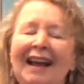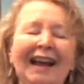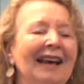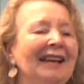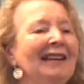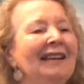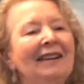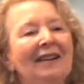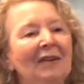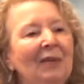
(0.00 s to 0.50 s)

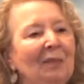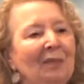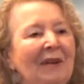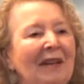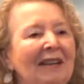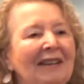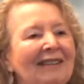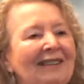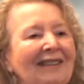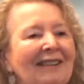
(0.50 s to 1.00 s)
And it has
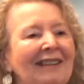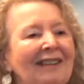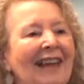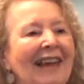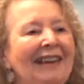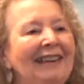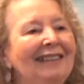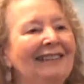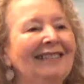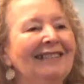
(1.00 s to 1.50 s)
been a
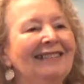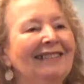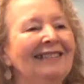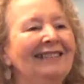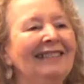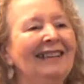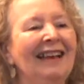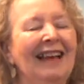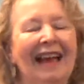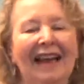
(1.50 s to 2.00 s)
delight.
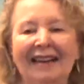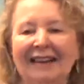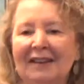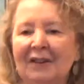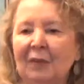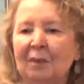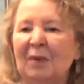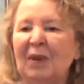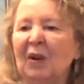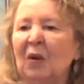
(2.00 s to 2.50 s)
And
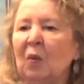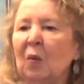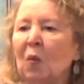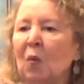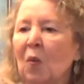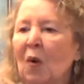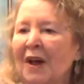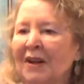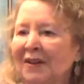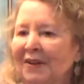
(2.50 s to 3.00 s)
it's been a
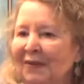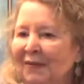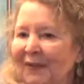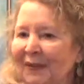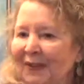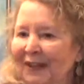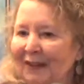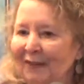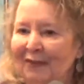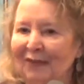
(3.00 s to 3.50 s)

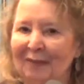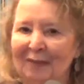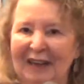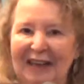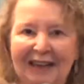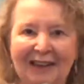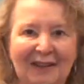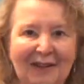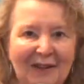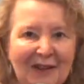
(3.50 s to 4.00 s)
wonderful thing for
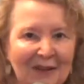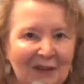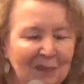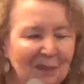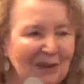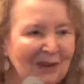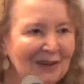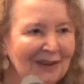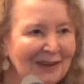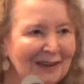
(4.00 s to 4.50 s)
me in this
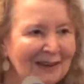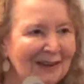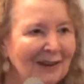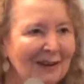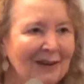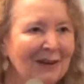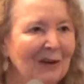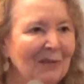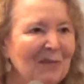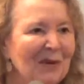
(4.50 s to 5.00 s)

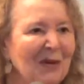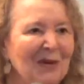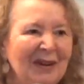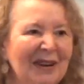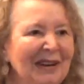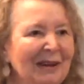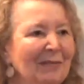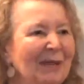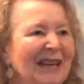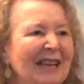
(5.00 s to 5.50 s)
particular
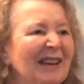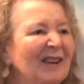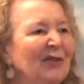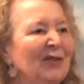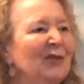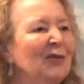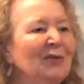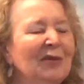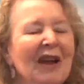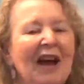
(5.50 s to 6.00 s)
community
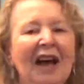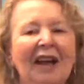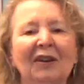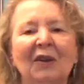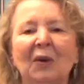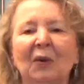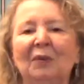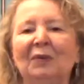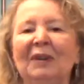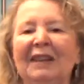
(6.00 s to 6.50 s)
because you not
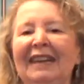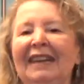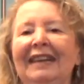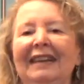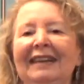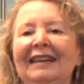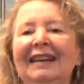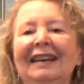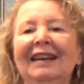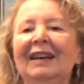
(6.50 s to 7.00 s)

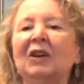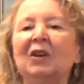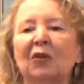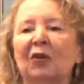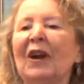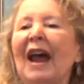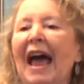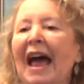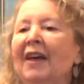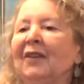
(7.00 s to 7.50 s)
only
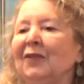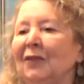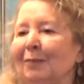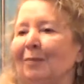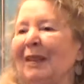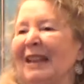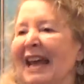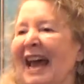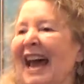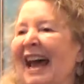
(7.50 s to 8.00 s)

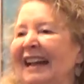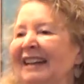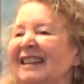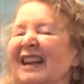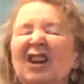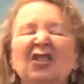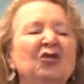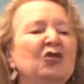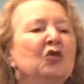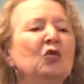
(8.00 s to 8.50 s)
grasp that,
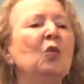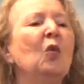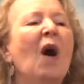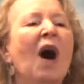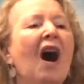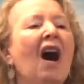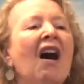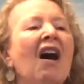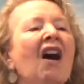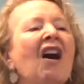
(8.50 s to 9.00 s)
you
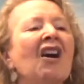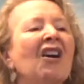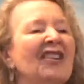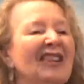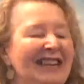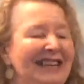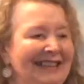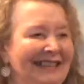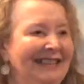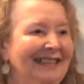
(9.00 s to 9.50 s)
are
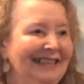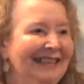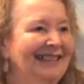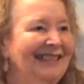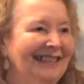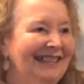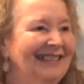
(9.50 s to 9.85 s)
it.